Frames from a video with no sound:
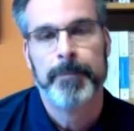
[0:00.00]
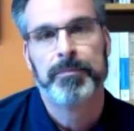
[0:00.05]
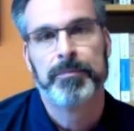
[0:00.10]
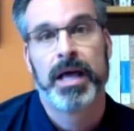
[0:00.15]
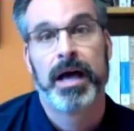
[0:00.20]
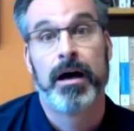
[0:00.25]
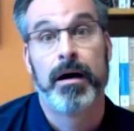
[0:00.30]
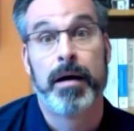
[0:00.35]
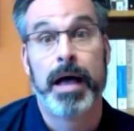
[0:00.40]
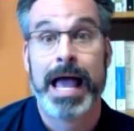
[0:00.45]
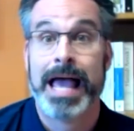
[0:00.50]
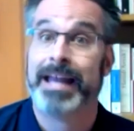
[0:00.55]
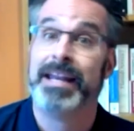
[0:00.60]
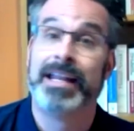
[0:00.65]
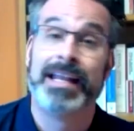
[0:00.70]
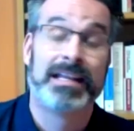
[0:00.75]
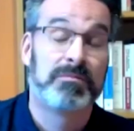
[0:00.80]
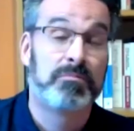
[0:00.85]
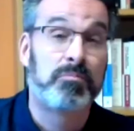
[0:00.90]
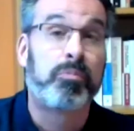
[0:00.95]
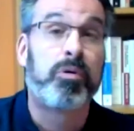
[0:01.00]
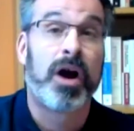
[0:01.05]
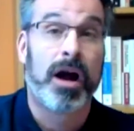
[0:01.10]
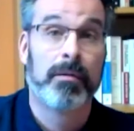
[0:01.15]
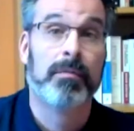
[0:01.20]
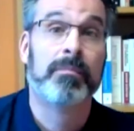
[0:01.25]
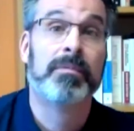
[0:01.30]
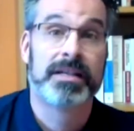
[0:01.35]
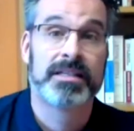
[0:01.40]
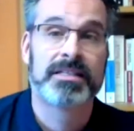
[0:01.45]
And it
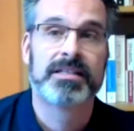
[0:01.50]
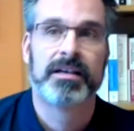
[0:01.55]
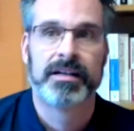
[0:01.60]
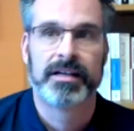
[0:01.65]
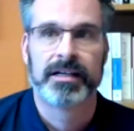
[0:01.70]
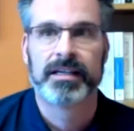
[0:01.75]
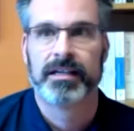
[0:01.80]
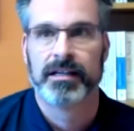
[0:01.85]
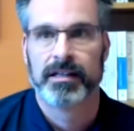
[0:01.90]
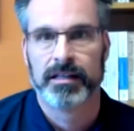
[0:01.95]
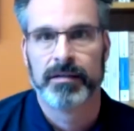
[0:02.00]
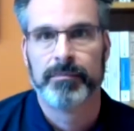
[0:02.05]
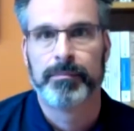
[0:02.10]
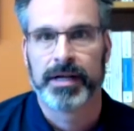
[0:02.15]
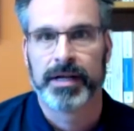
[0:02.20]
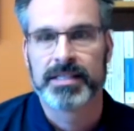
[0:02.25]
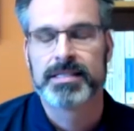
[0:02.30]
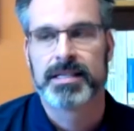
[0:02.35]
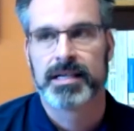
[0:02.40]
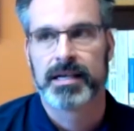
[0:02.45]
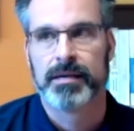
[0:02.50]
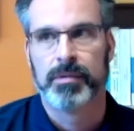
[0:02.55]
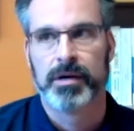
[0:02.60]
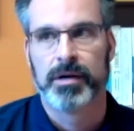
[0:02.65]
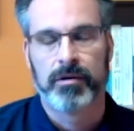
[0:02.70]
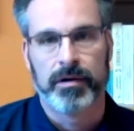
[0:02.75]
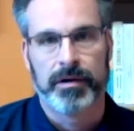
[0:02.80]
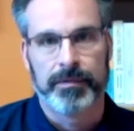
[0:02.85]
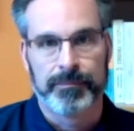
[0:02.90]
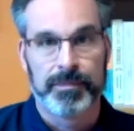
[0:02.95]
probably is going to kill the Parti
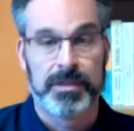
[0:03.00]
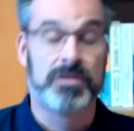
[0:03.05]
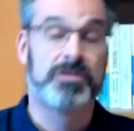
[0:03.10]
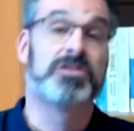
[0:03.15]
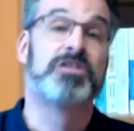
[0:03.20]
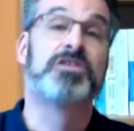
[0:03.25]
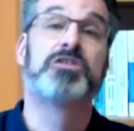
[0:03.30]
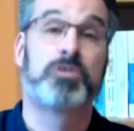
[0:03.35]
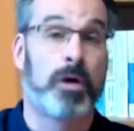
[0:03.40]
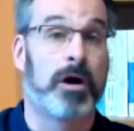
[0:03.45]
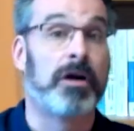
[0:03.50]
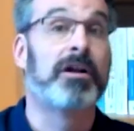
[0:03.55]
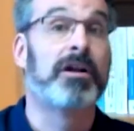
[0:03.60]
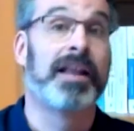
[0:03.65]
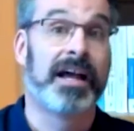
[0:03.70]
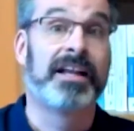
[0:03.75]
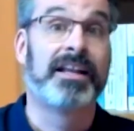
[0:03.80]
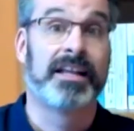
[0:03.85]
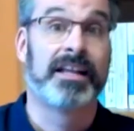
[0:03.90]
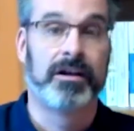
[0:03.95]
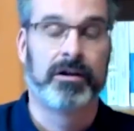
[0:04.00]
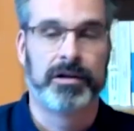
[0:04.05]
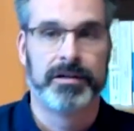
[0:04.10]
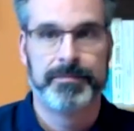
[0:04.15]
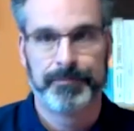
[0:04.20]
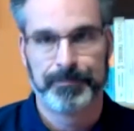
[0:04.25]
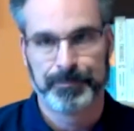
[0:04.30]
Québécois. There's a strong likelihood.